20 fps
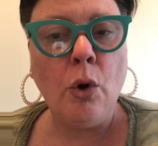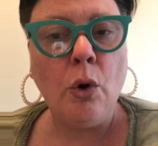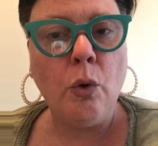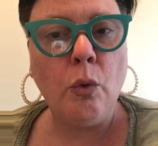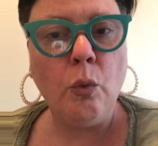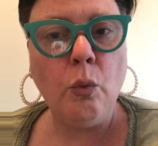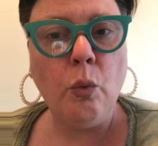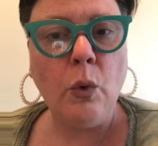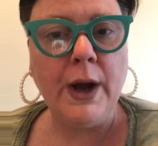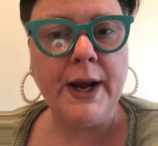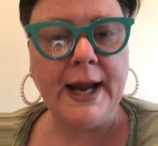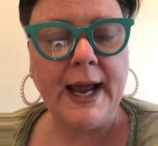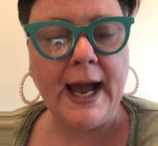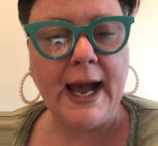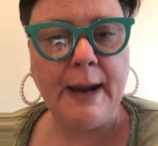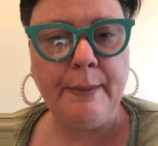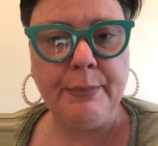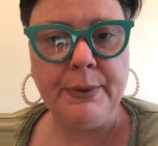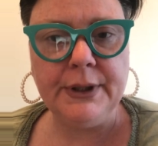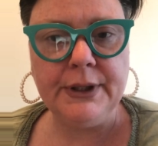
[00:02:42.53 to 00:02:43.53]
what
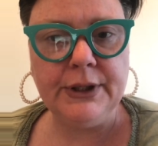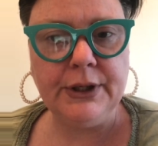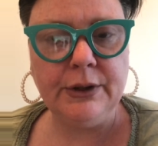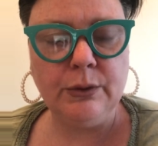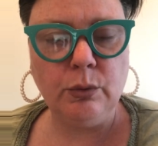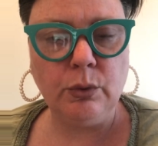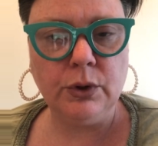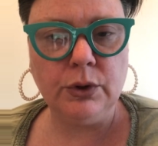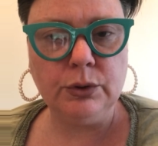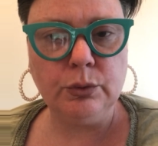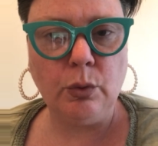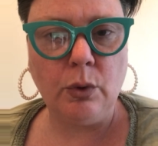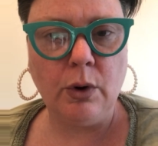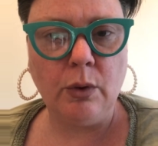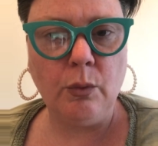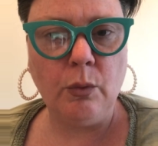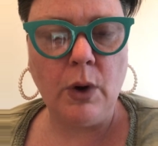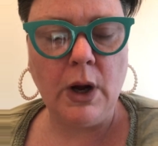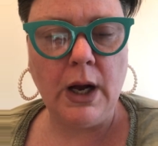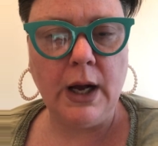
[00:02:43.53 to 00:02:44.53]
happened in World
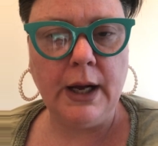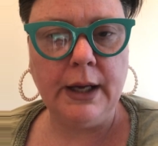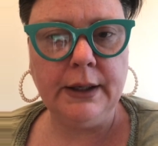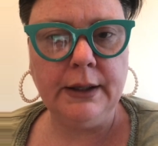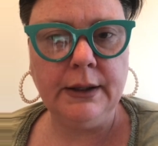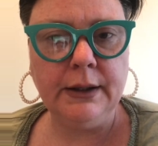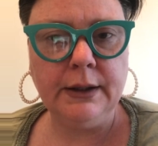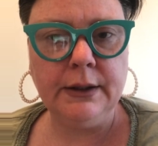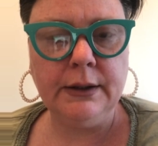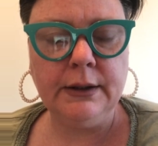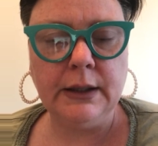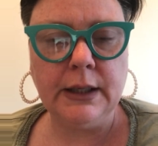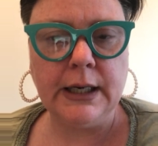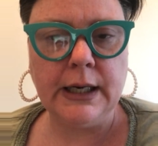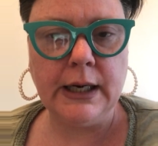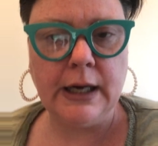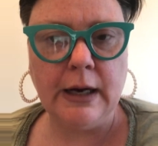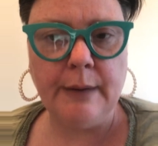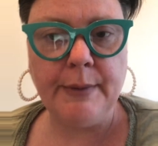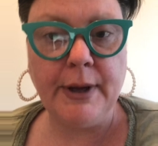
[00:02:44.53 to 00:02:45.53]
War I,
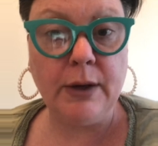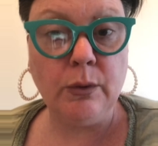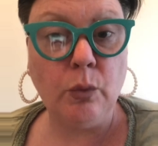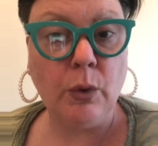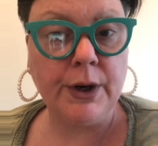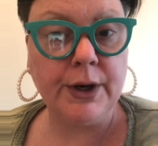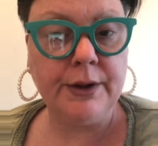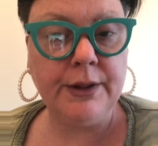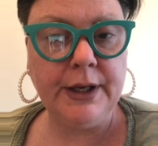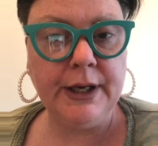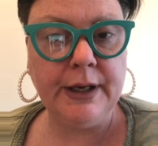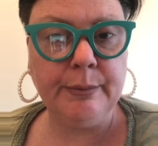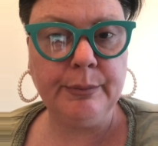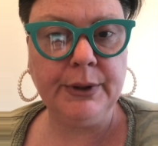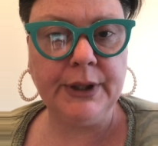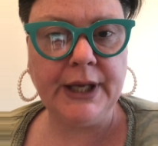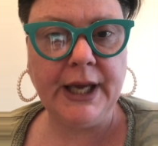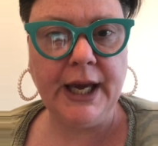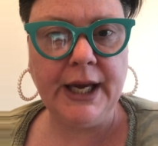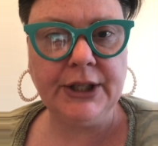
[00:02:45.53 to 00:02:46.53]
and what are the
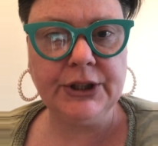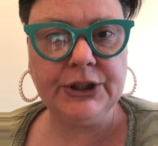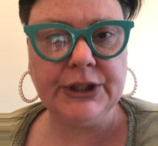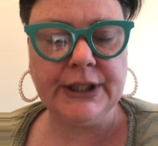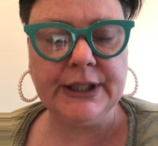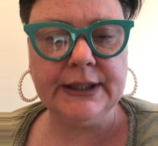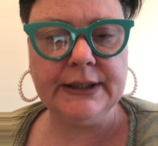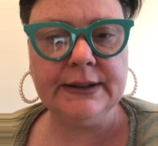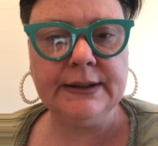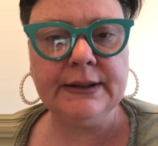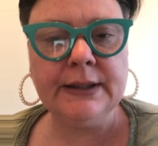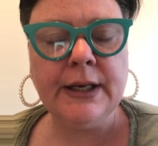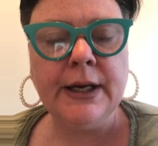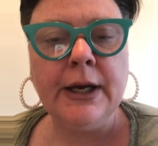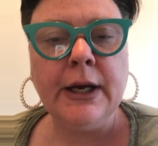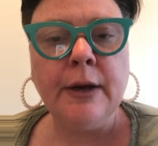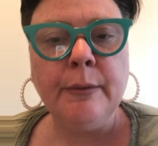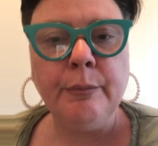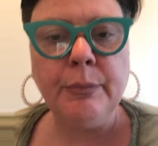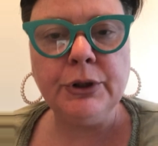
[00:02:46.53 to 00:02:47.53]
implications,
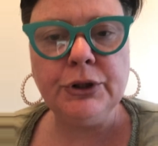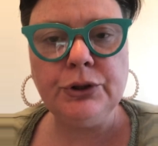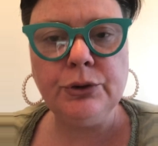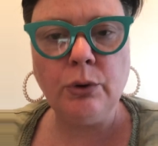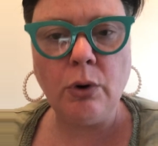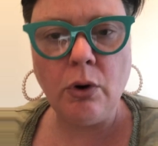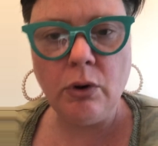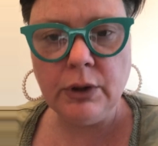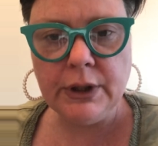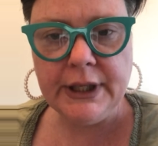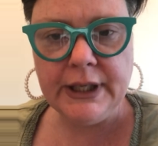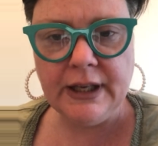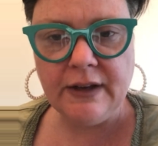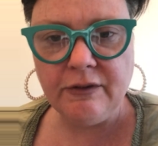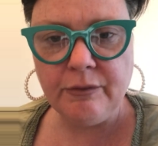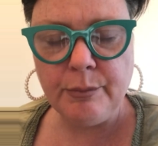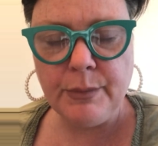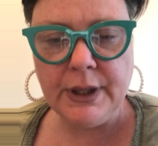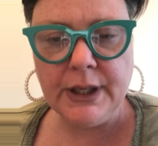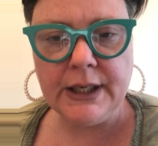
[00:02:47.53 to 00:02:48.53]
but you only
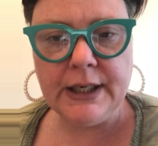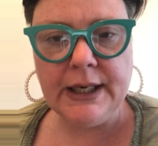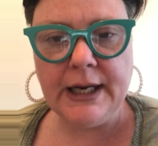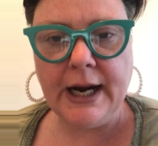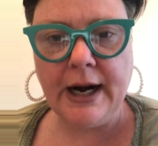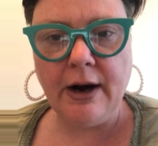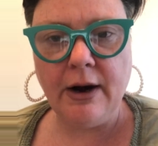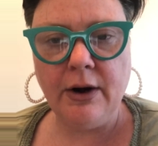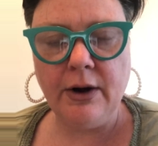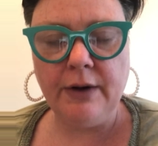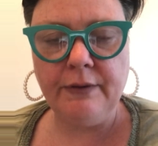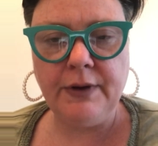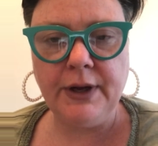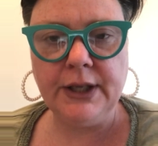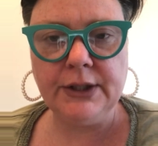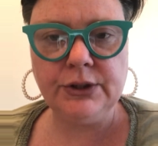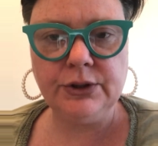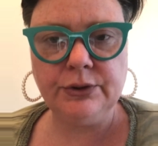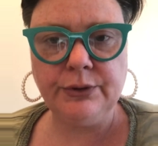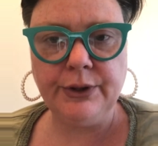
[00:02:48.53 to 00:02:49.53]
give me a narrative
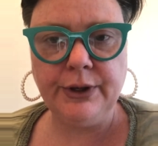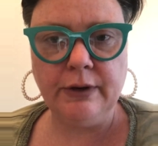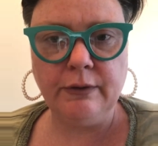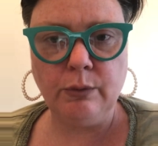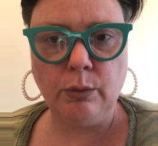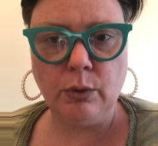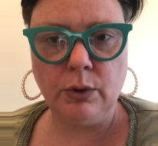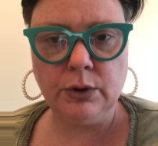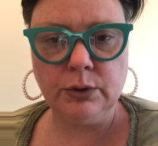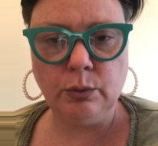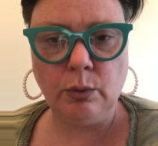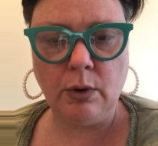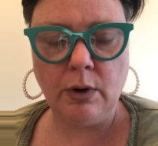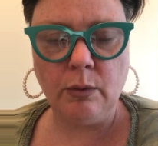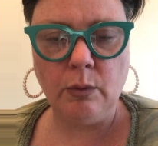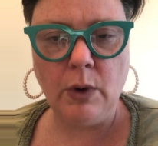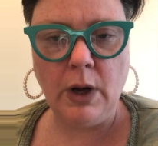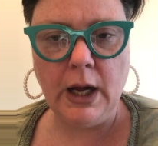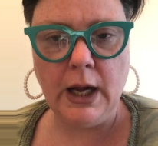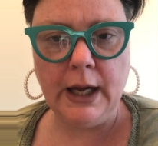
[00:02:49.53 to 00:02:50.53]
history of World
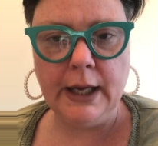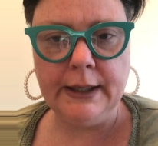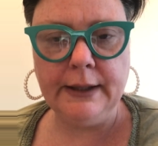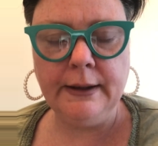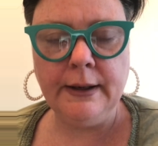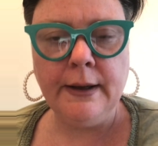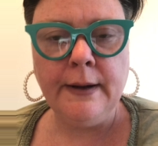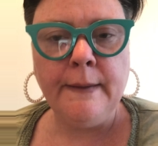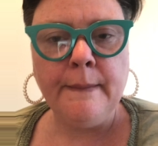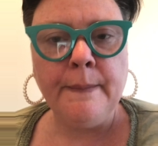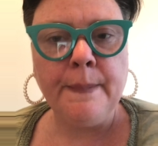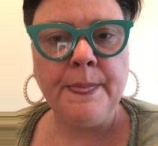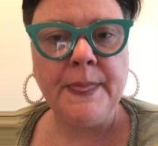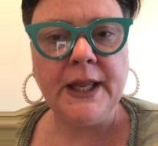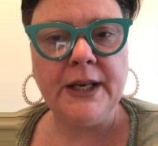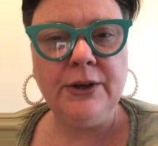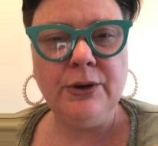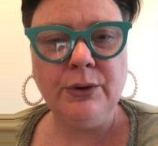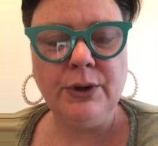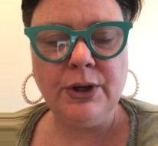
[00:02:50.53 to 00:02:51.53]
War I,
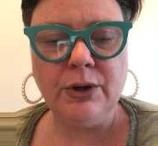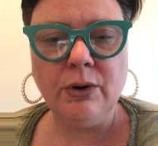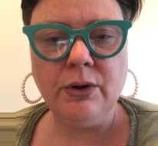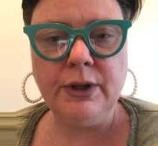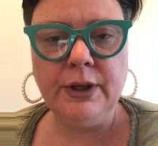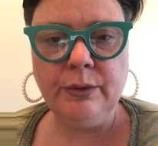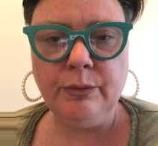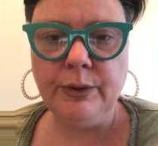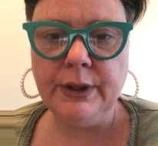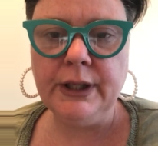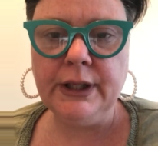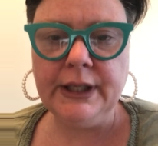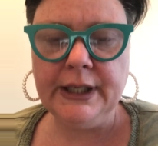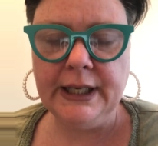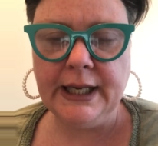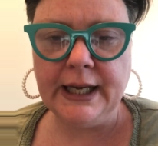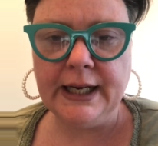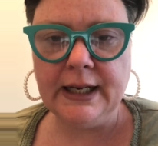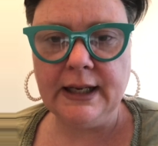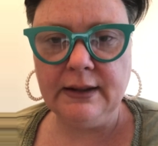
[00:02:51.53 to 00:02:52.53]
then you can only really
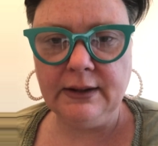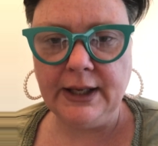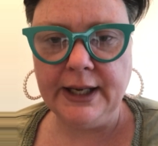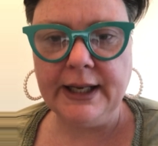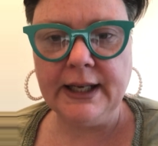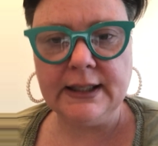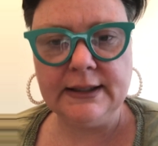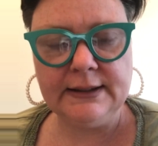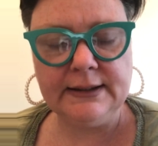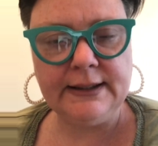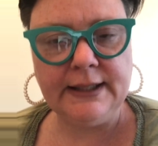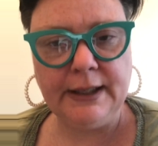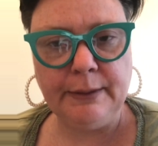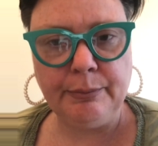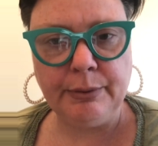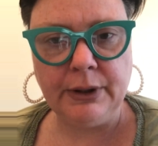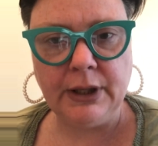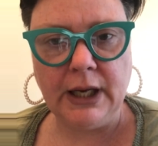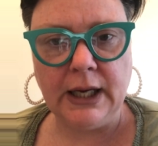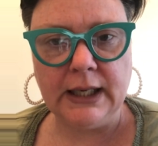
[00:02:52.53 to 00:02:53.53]
get like a C+.
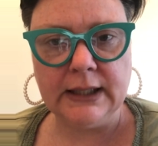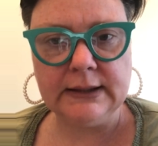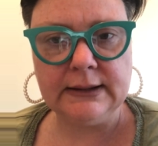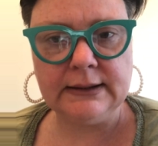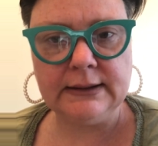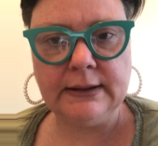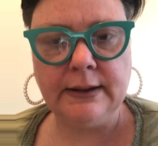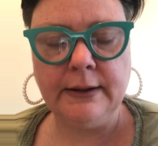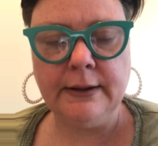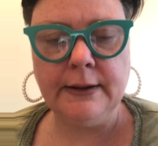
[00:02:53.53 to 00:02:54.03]
B's